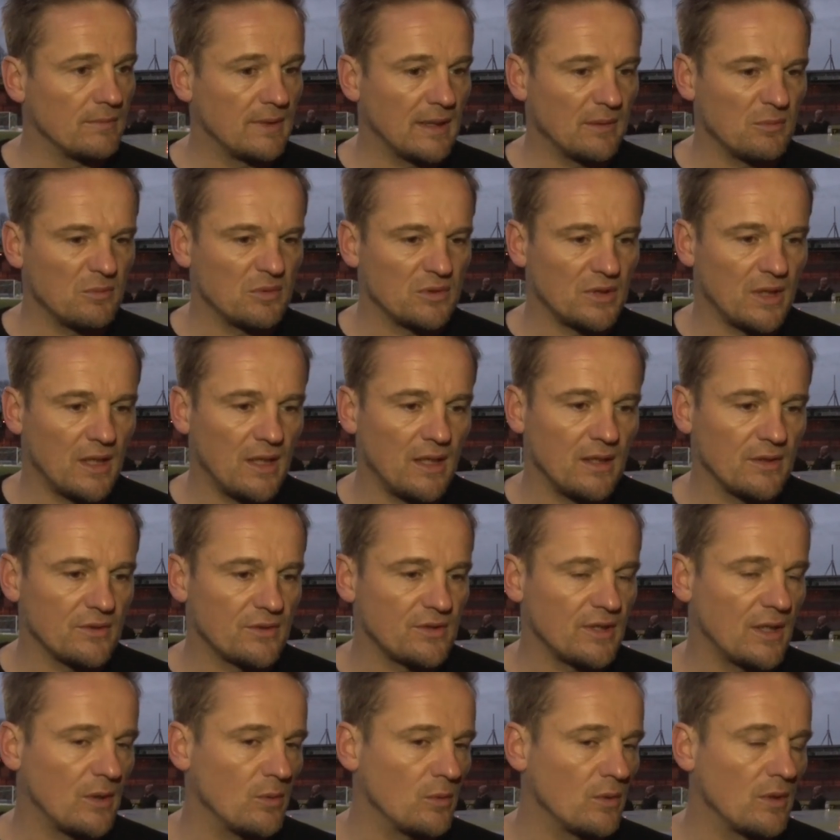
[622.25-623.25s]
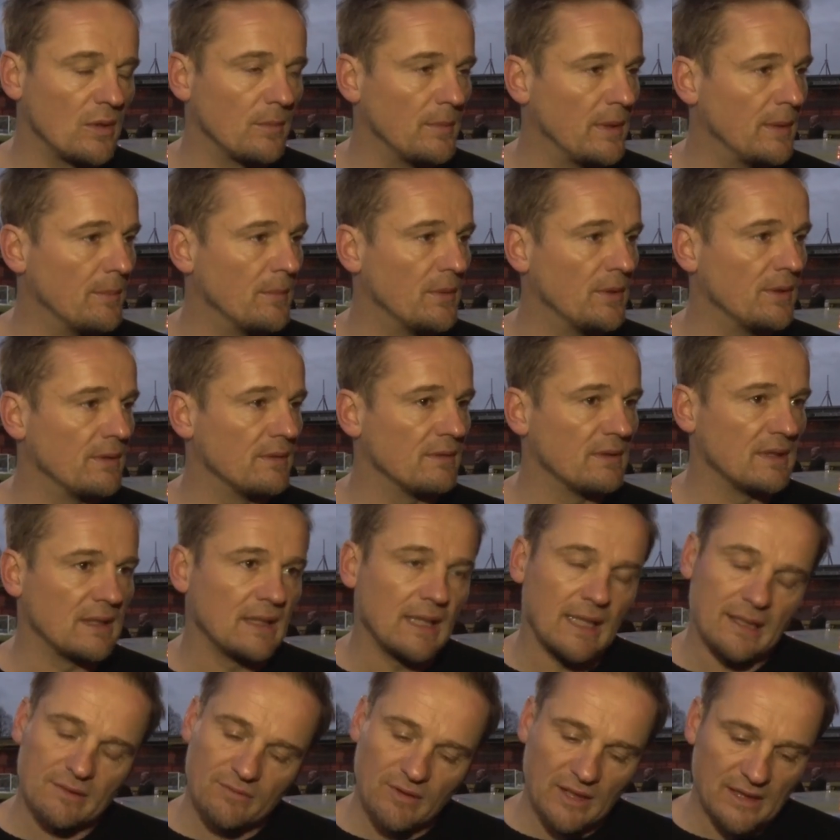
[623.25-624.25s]
That was heart, soul, commitment,
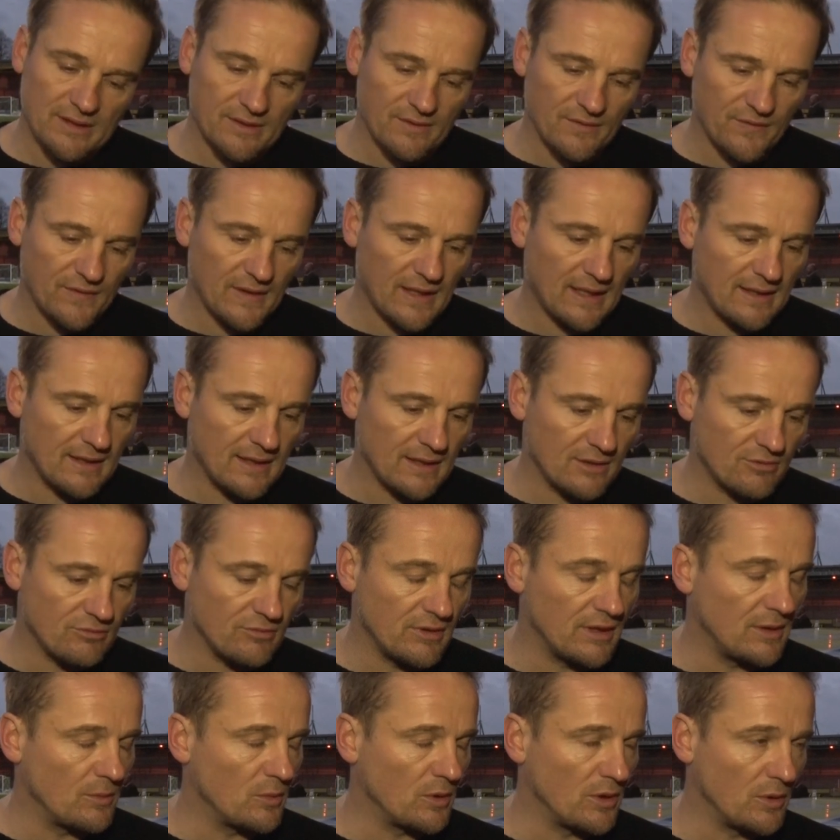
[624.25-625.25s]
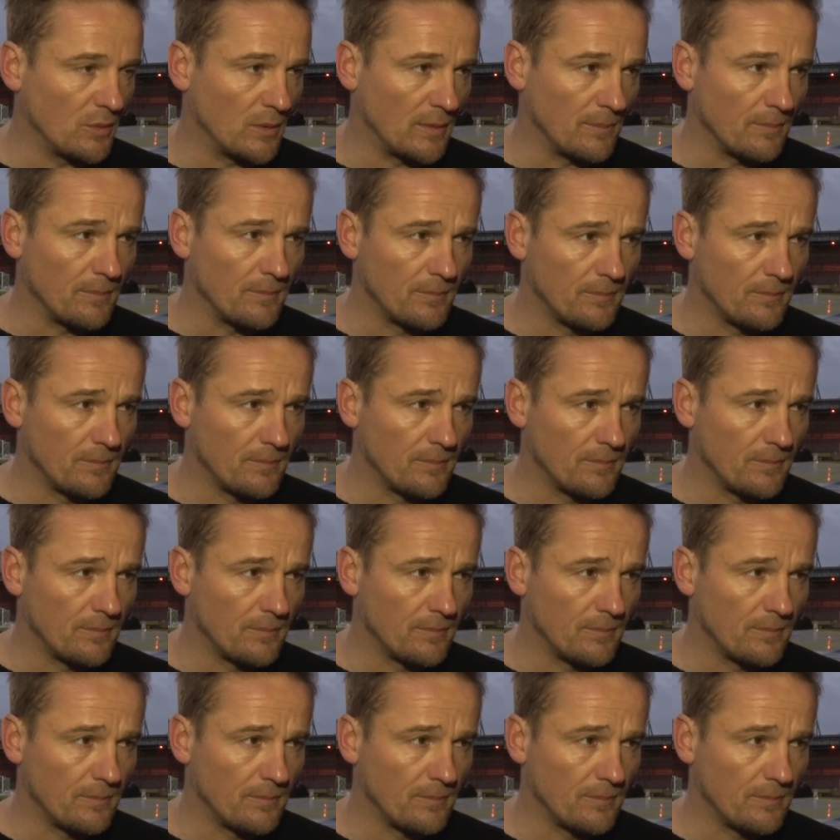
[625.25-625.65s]
and that, as a fan, that's really what you want.